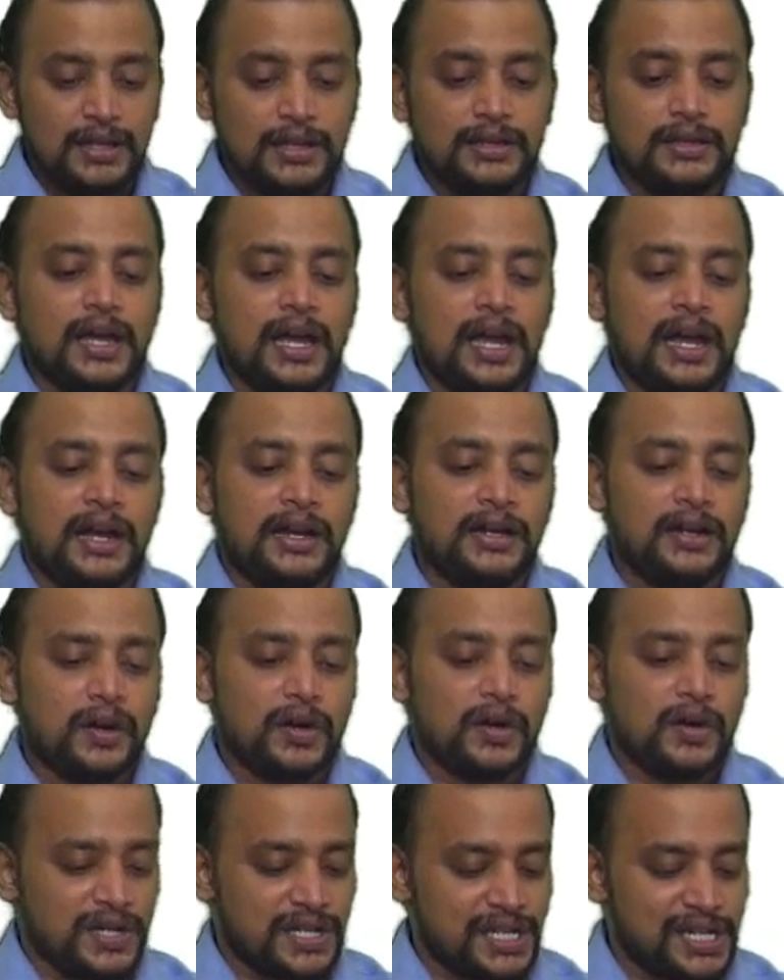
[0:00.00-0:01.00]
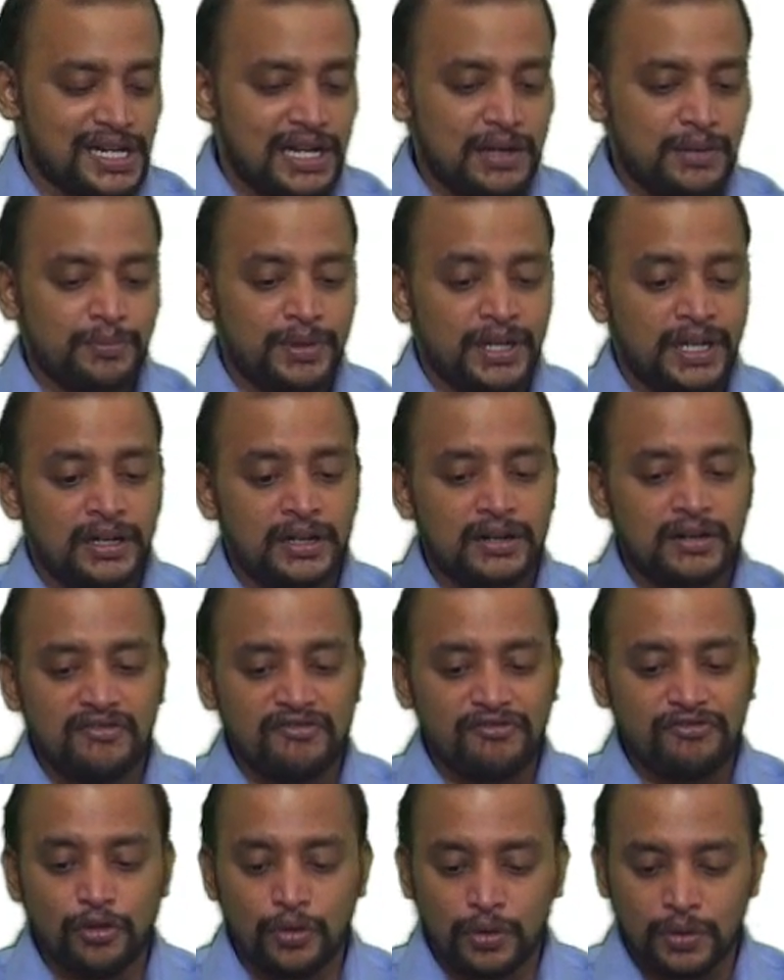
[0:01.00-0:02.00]
then question number
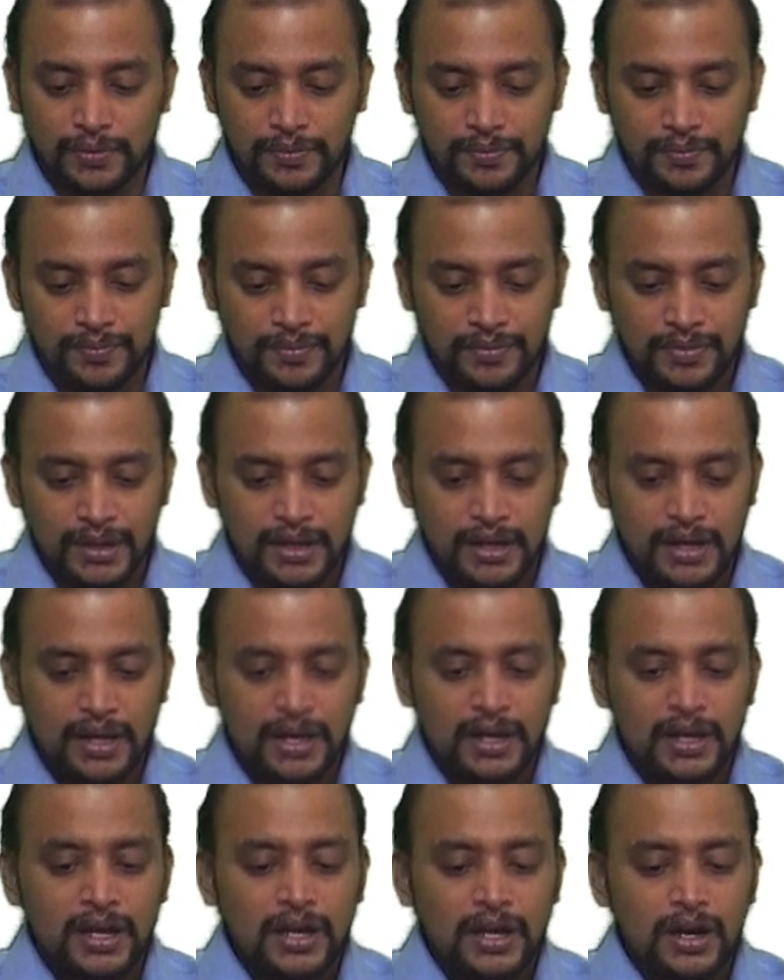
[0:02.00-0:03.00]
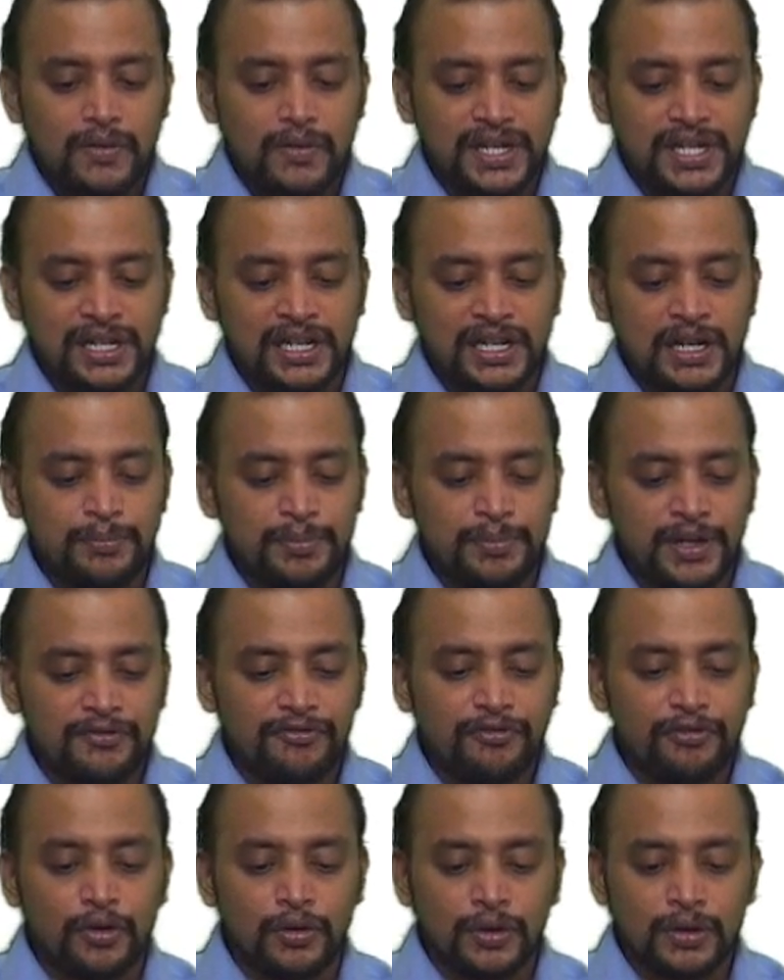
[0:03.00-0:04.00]
4. Question number
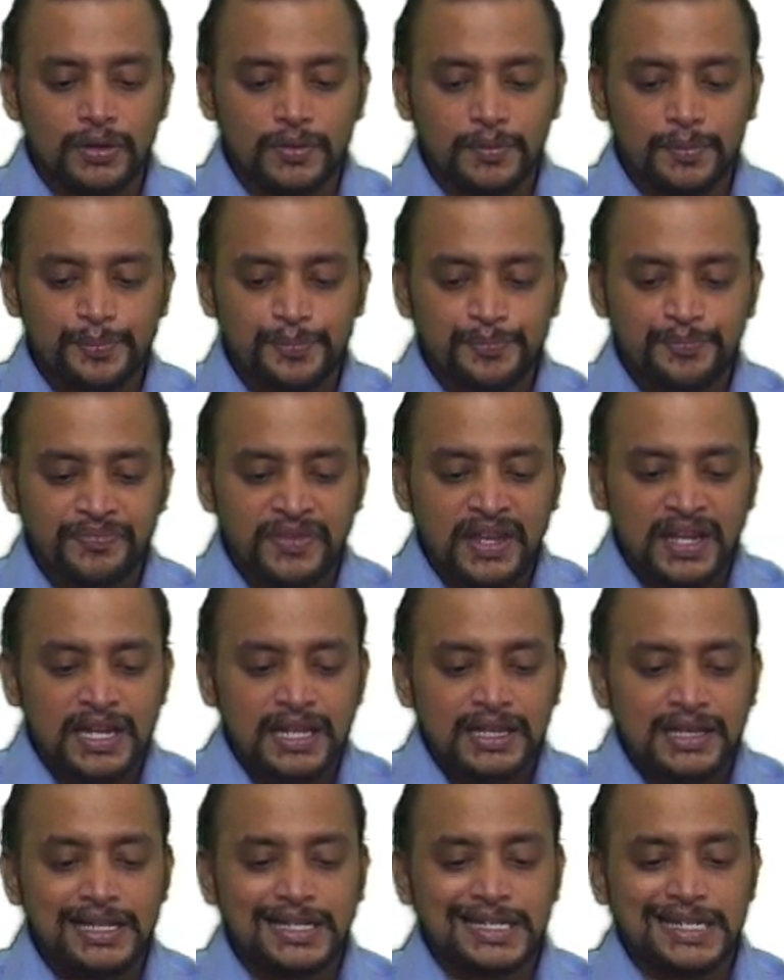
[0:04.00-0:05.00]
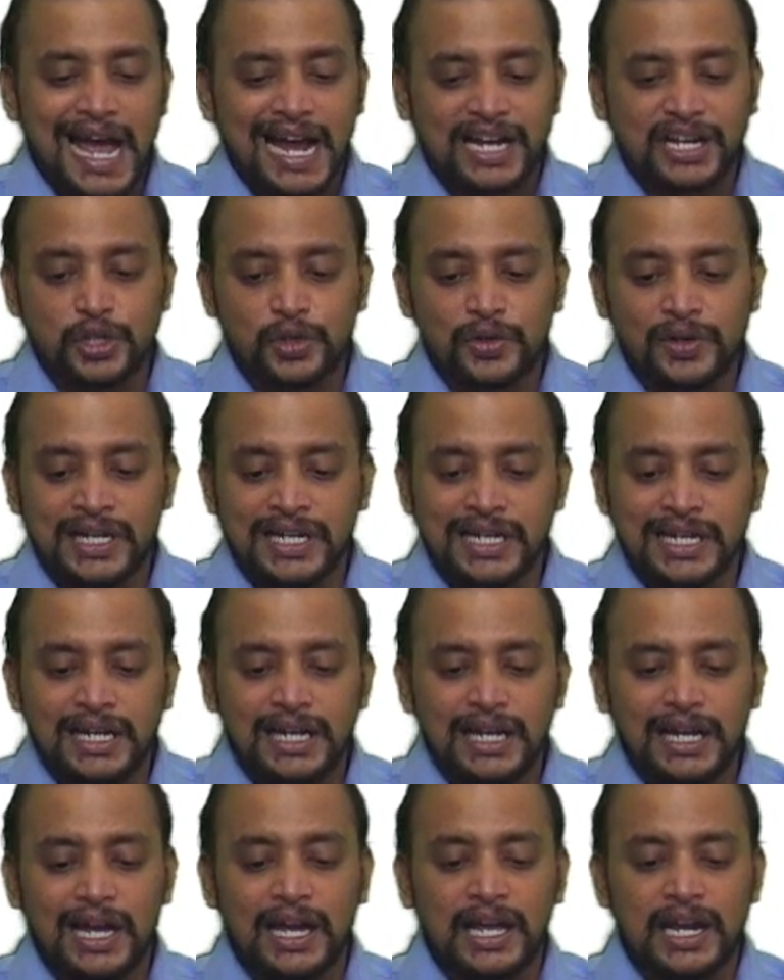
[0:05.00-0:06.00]
4. This is
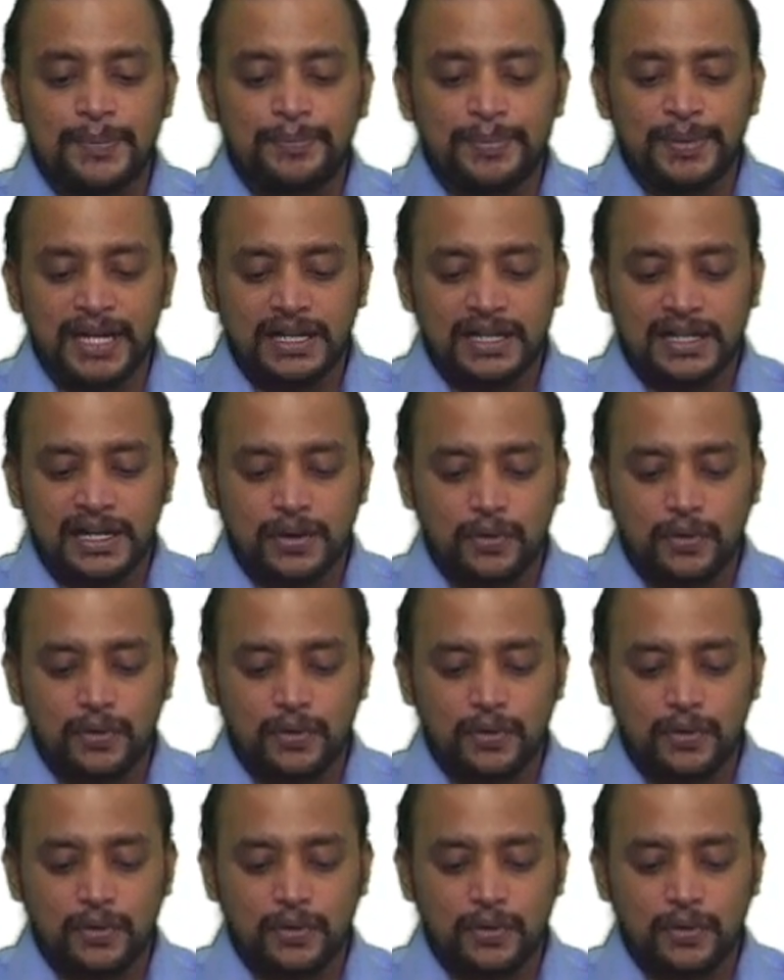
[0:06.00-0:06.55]
actually a repeated